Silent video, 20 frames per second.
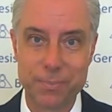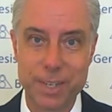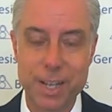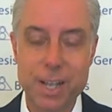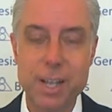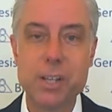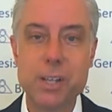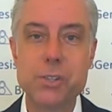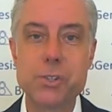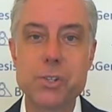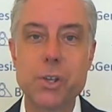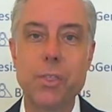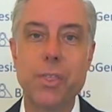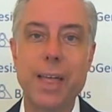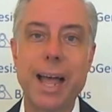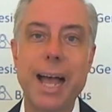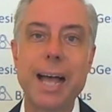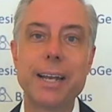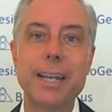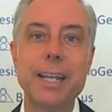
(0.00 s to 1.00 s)
So
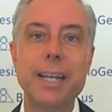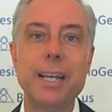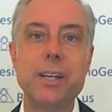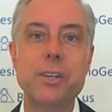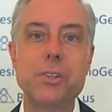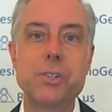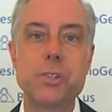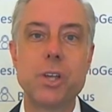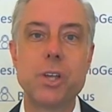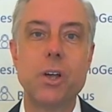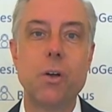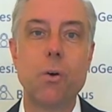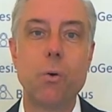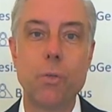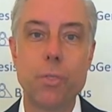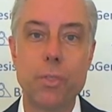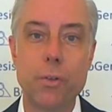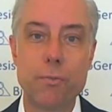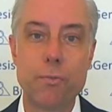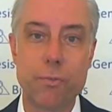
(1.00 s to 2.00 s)
that is
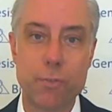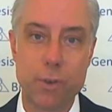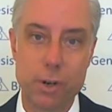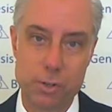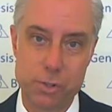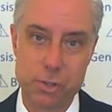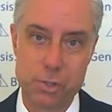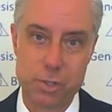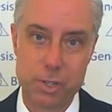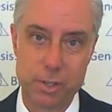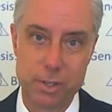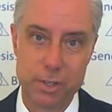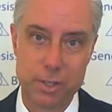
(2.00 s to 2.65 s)
the first